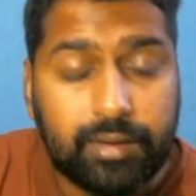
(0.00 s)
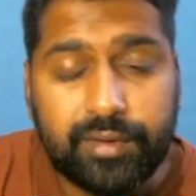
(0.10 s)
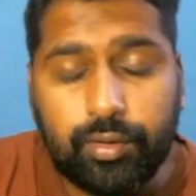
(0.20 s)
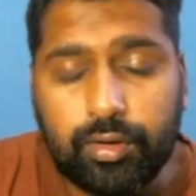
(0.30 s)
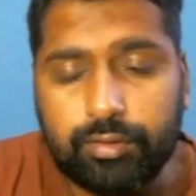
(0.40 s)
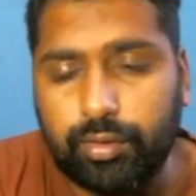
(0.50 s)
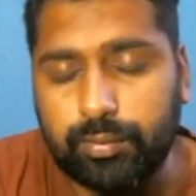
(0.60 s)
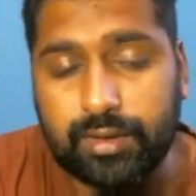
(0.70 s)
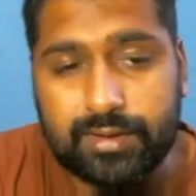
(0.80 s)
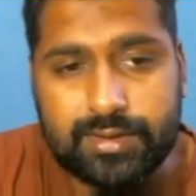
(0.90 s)
mean all
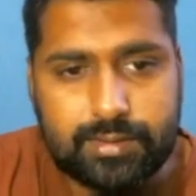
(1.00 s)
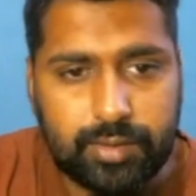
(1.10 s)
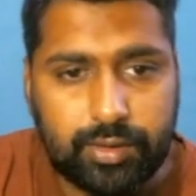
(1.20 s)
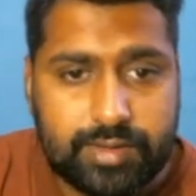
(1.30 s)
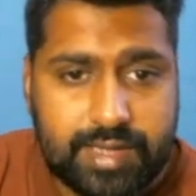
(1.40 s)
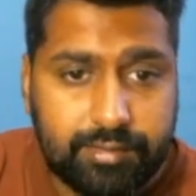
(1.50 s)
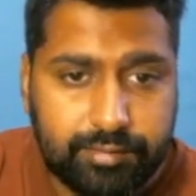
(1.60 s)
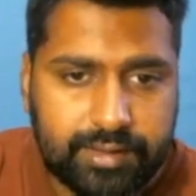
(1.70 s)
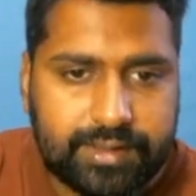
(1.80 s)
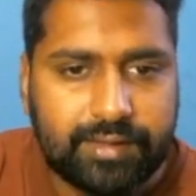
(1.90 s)
formulas because
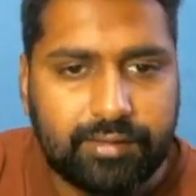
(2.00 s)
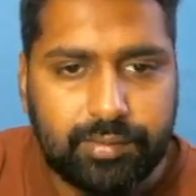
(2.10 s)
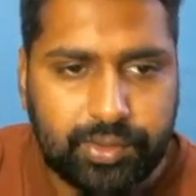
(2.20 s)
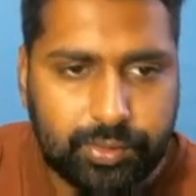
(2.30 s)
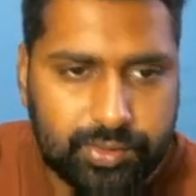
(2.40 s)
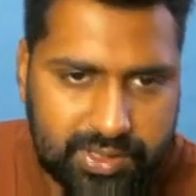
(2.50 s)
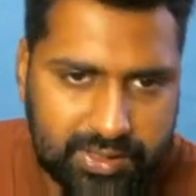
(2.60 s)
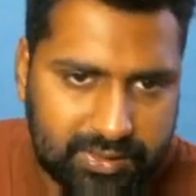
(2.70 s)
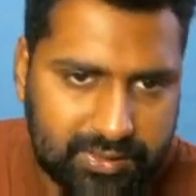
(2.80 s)
everything will be used here.